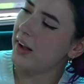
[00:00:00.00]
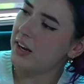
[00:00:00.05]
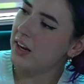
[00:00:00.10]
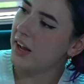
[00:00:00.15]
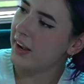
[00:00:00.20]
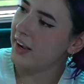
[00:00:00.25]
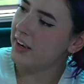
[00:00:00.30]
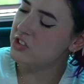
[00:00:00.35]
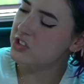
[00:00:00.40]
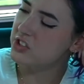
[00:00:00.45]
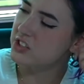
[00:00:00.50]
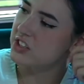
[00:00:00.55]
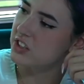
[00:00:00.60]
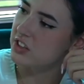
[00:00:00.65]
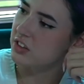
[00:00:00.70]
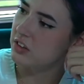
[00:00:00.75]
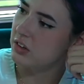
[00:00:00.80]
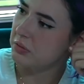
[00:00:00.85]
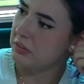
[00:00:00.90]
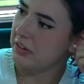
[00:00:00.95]
actually
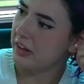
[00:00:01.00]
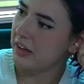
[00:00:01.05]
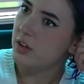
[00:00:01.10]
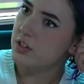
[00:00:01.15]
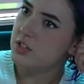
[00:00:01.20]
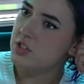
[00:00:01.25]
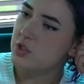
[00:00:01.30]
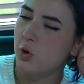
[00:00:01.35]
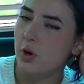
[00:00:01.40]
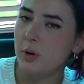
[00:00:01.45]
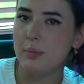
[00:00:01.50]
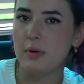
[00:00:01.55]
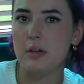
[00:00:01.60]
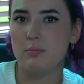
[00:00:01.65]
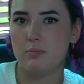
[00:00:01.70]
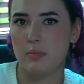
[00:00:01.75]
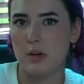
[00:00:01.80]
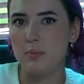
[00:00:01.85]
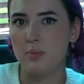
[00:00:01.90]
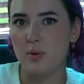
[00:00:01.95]
didn't know that. So, I
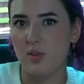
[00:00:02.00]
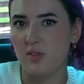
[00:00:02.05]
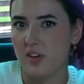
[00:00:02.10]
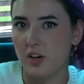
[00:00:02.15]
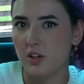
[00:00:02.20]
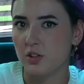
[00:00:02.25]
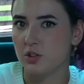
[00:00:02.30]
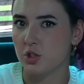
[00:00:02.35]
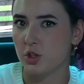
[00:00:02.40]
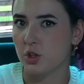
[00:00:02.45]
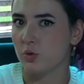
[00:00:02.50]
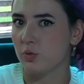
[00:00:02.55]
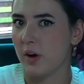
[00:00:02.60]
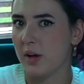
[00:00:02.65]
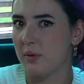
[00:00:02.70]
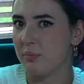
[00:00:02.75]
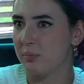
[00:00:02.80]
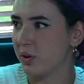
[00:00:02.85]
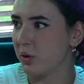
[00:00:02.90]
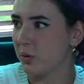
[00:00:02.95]
mean, maybe there's your
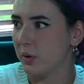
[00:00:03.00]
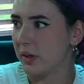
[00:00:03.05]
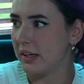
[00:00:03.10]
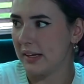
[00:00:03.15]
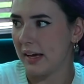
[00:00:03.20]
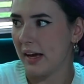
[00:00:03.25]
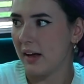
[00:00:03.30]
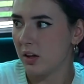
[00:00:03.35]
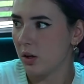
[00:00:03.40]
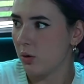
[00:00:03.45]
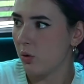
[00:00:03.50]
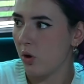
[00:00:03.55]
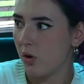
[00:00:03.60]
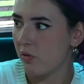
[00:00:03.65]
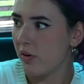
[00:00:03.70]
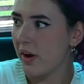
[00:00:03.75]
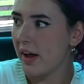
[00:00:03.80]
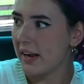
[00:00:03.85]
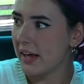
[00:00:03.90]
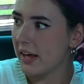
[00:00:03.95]
red, blue, and yellow
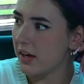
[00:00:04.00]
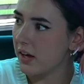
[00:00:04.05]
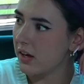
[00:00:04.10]
already.